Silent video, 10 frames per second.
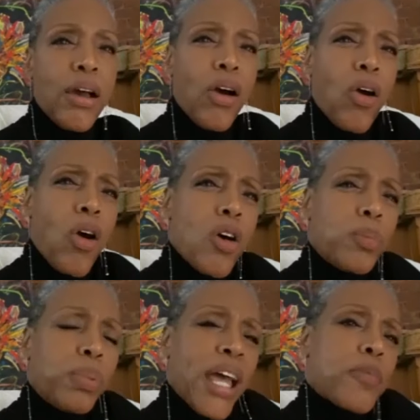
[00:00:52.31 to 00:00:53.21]
all
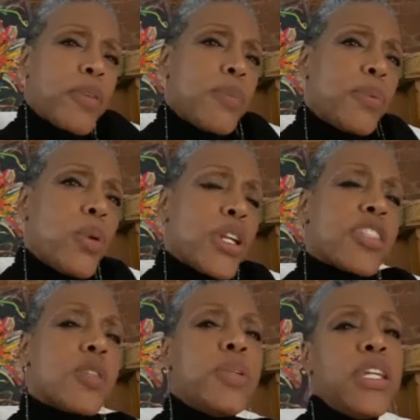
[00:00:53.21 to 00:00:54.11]
Black people wanted
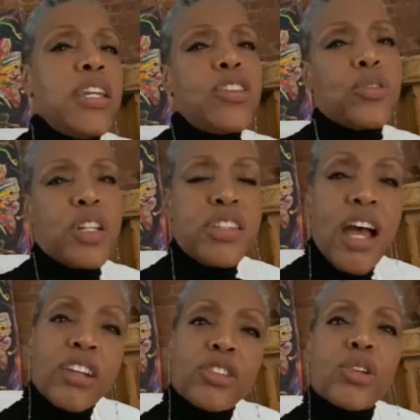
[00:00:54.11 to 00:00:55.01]
to be either a
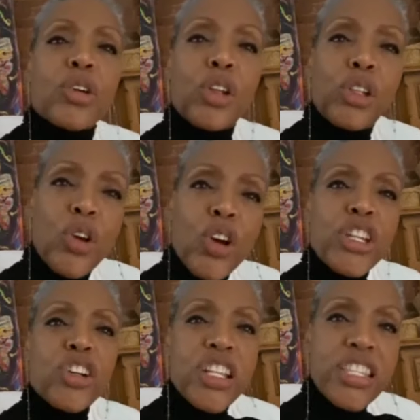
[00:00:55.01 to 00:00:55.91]
doctor, a
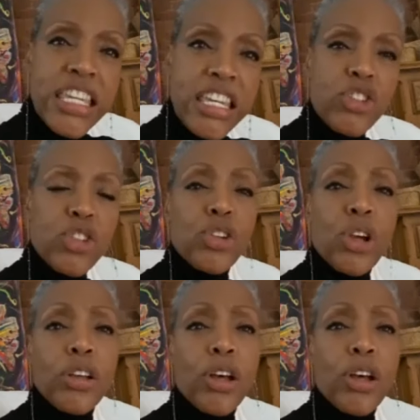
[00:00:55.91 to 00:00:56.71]
lawyer, a teacher,